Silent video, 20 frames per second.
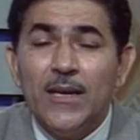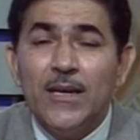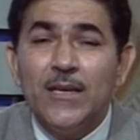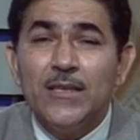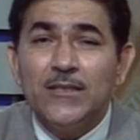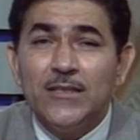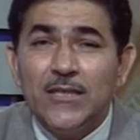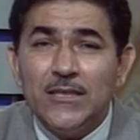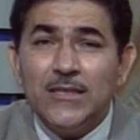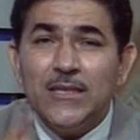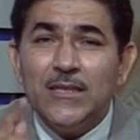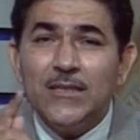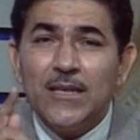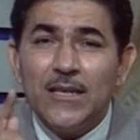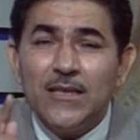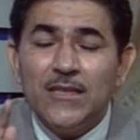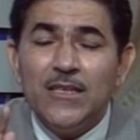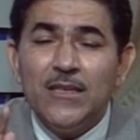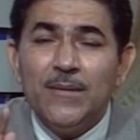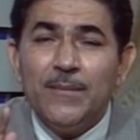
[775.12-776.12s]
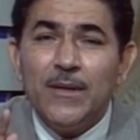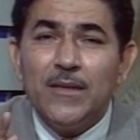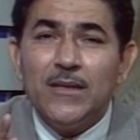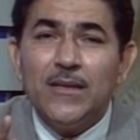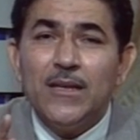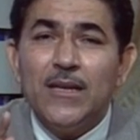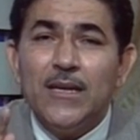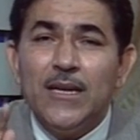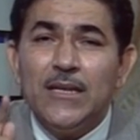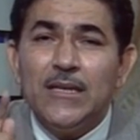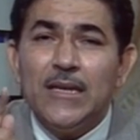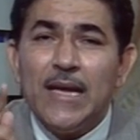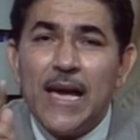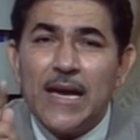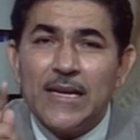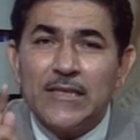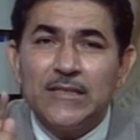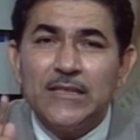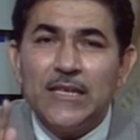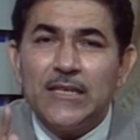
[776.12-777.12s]
This is nothing but it
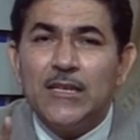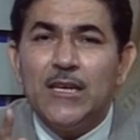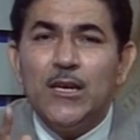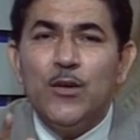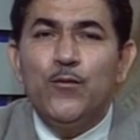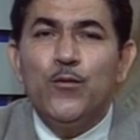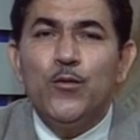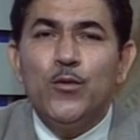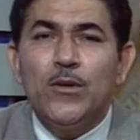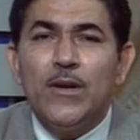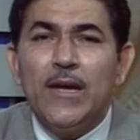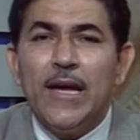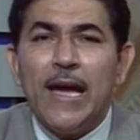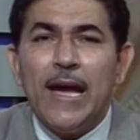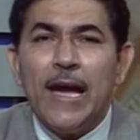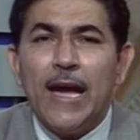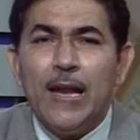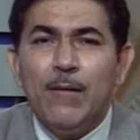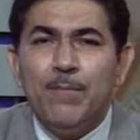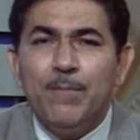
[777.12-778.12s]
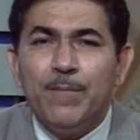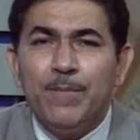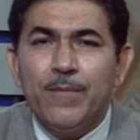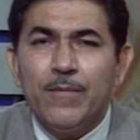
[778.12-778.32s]
exactly would help